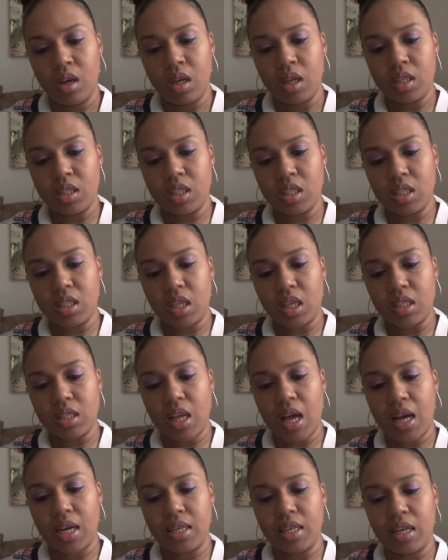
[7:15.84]
It just says
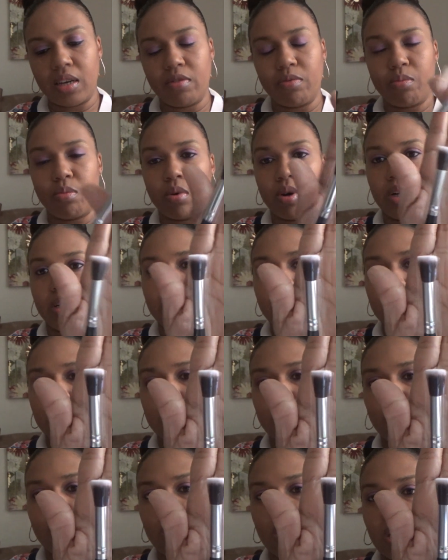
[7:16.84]
high def
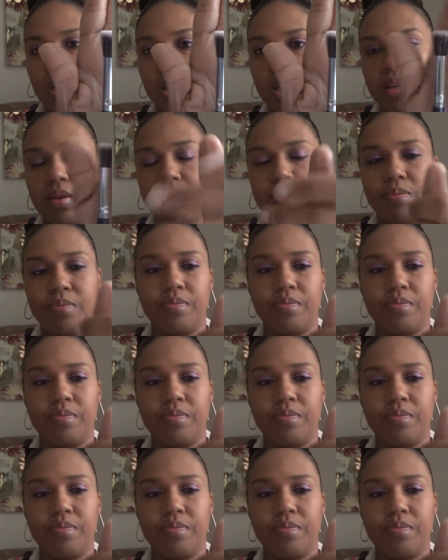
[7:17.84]
brush on it.